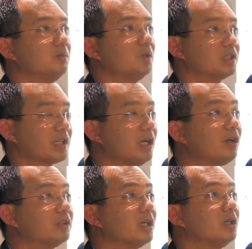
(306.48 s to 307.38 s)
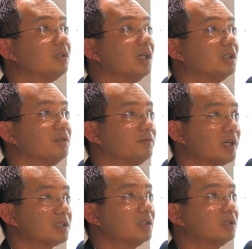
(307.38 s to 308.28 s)
Because at the end of the day, they are
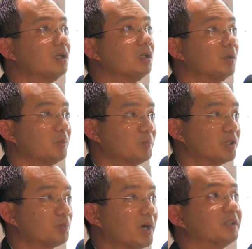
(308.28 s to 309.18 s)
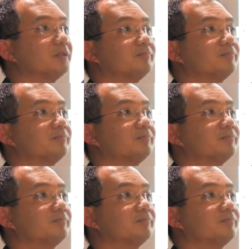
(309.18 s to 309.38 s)
investing the people's money.